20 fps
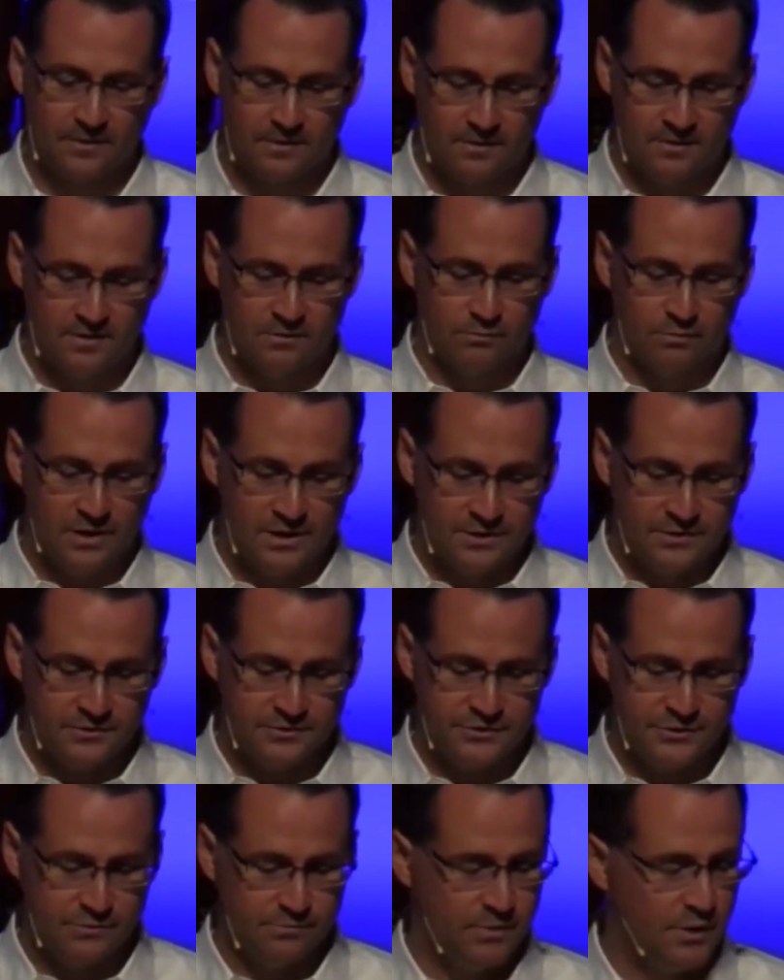It
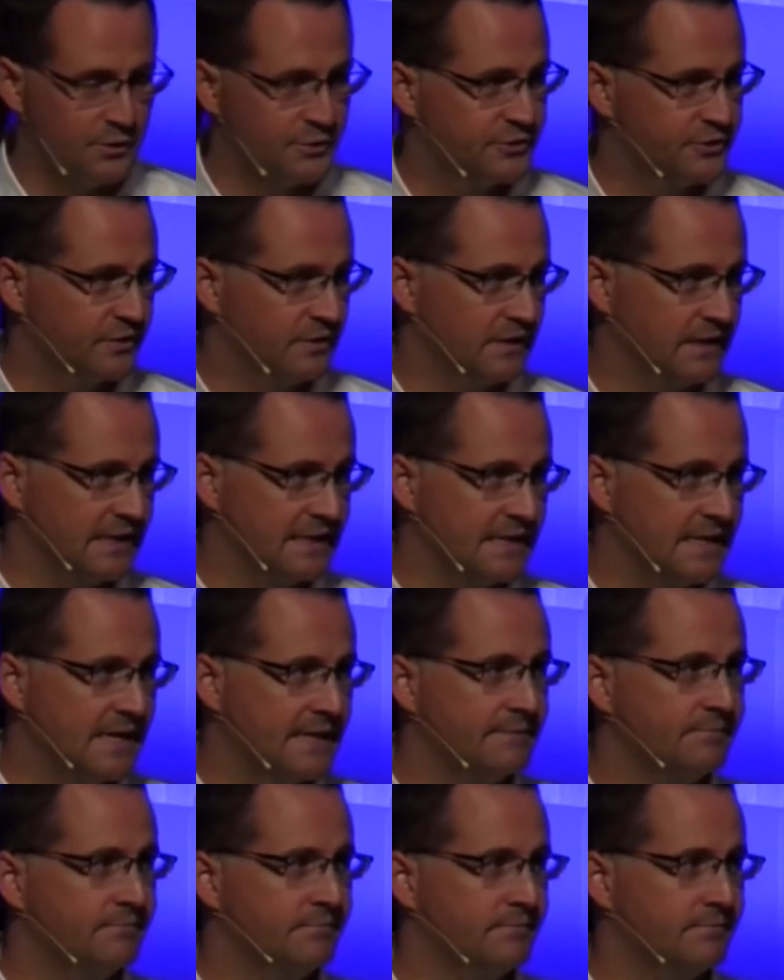renders you emotionally
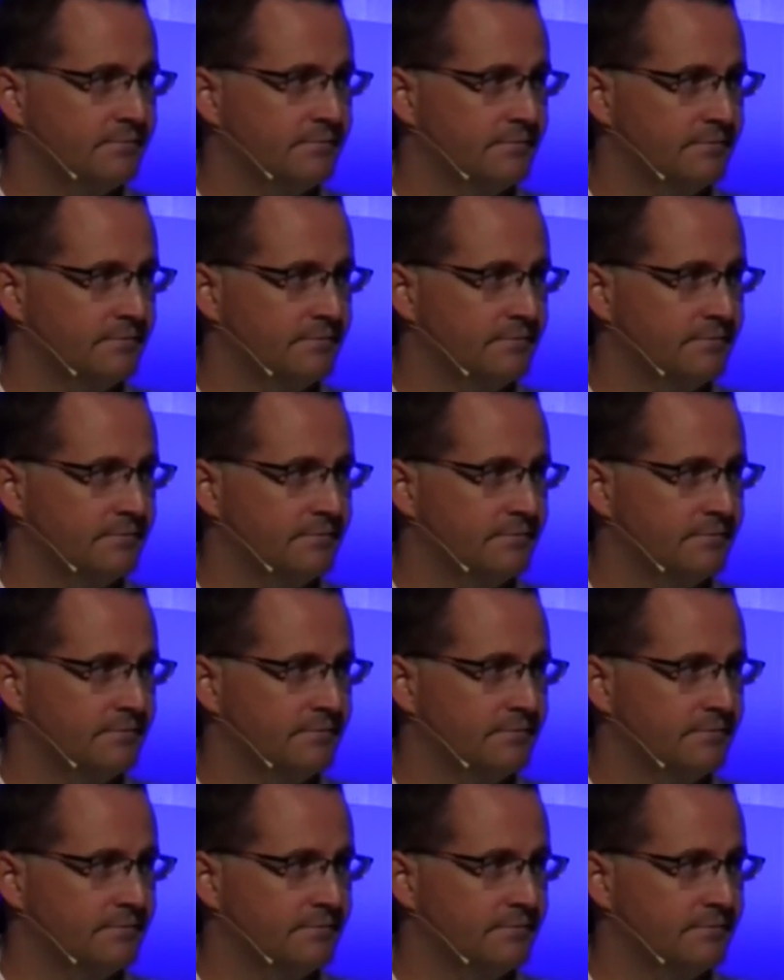numb,